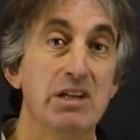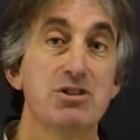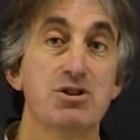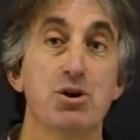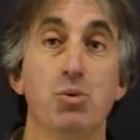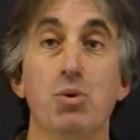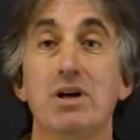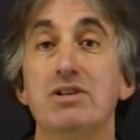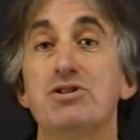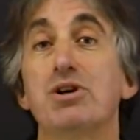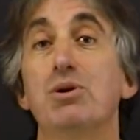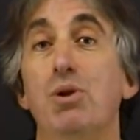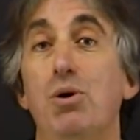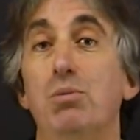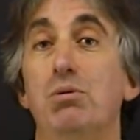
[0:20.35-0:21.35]
So what is a
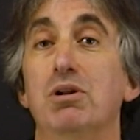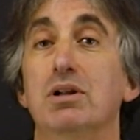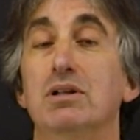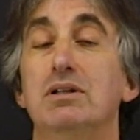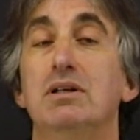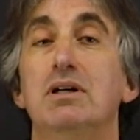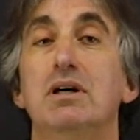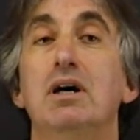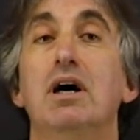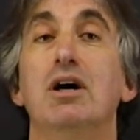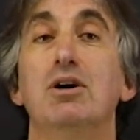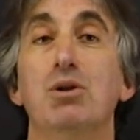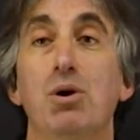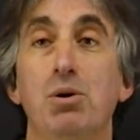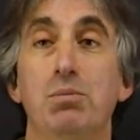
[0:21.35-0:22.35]
global? A
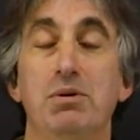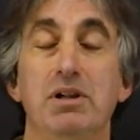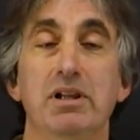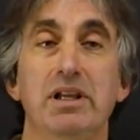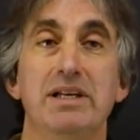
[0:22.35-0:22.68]
global